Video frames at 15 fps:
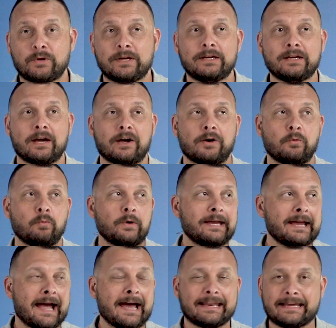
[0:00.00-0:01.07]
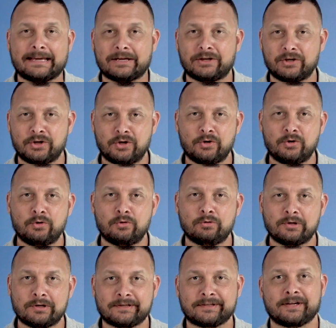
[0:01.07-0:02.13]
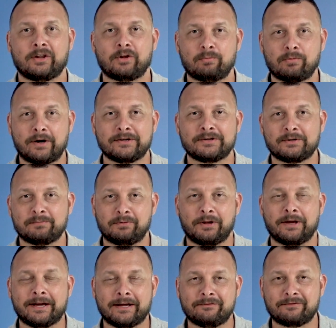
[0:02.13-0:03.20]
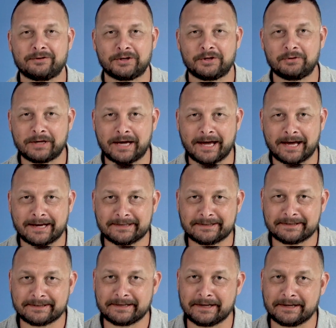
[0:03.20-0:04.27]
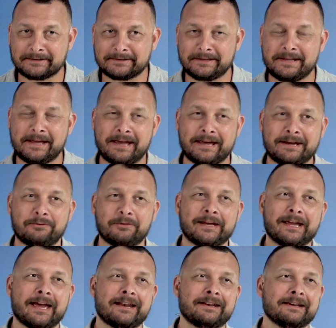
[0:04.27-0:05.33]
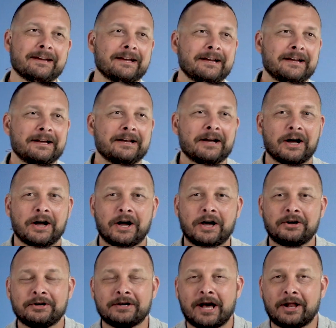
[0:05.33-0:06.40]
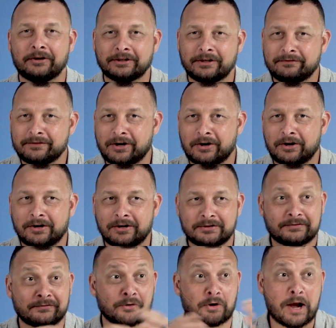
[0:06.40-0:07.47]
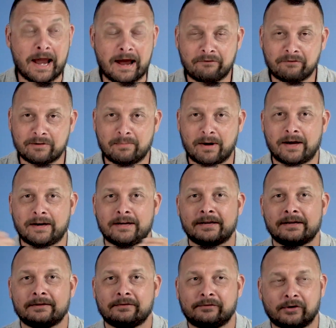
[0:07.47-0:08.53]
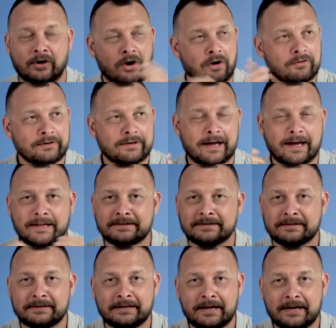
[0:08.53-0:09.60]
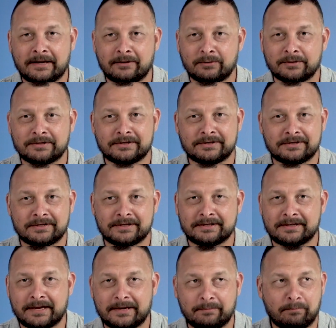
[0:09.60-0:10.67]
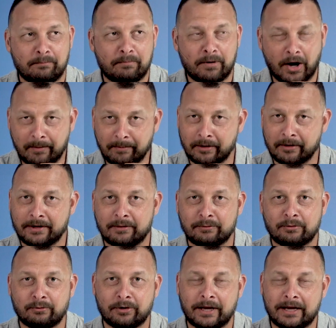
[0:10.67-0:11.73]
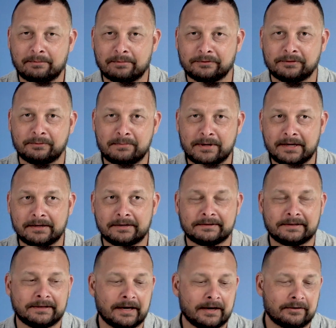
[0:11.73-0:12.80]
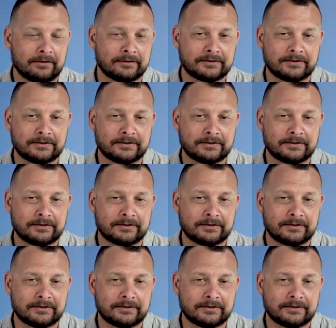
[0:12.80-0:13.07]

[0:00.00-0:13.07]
We had a huge celebration planned for you guys today. We had $100 gift cards for everybody, for all the dads today, which is just a bummer that we weren't able to meet together.